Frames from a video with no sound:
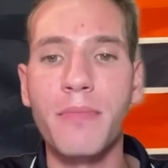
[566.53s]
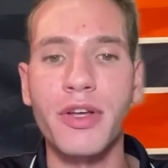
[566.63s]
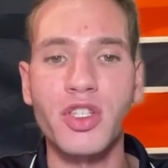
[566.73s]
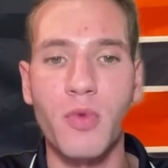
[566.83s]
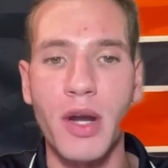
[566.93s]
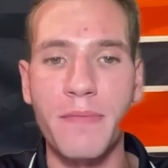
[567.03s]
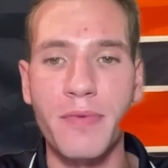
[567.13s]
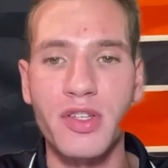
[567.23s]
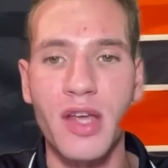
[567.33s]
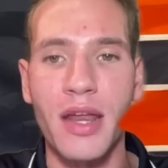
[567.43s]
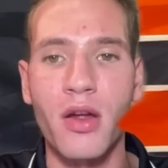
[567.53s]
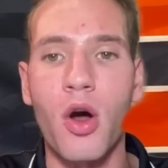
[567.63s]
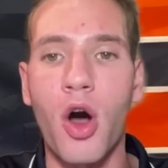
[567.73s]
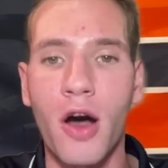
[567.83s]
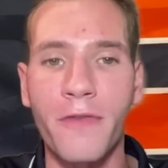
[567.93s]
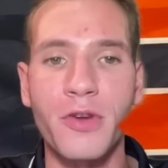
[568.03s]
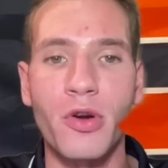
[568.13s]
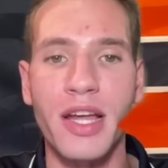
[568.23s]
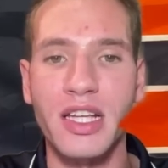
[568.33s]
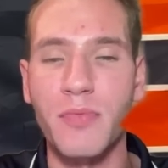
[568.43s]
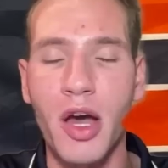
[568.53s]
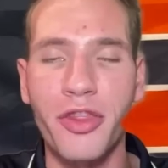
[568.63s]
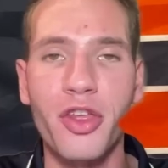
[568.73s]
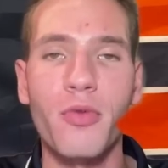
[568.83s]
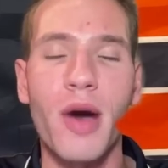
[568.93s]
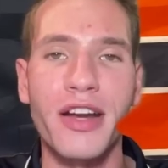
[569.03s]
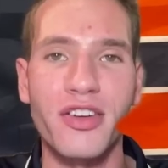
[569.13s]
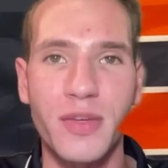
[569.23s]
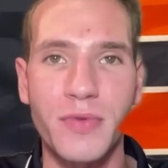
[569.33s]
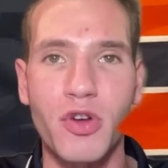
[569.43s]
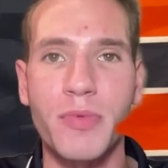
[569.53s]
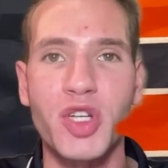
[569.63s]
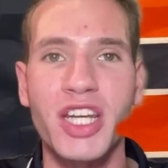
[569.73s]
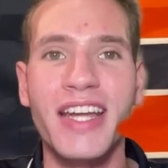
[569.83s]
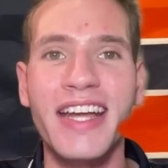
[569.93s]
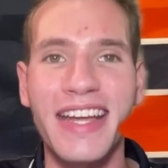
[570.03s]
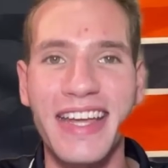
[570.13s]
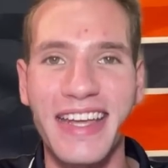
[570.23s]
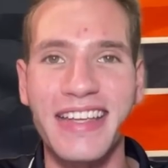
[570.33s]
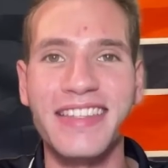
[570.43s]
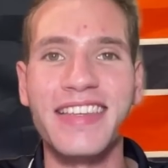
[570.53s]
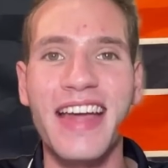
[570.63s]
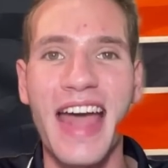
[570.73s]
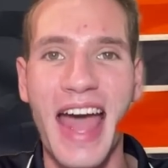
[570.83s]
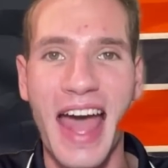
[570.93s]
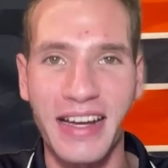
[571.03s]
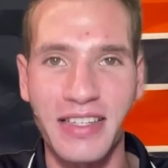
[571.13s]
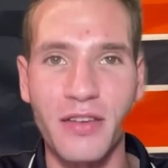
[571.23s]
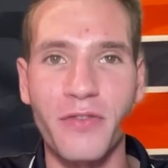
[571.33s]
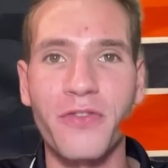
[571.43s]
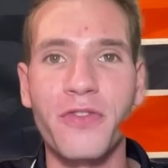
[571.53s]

plus 20% off your next month while your subscription is active.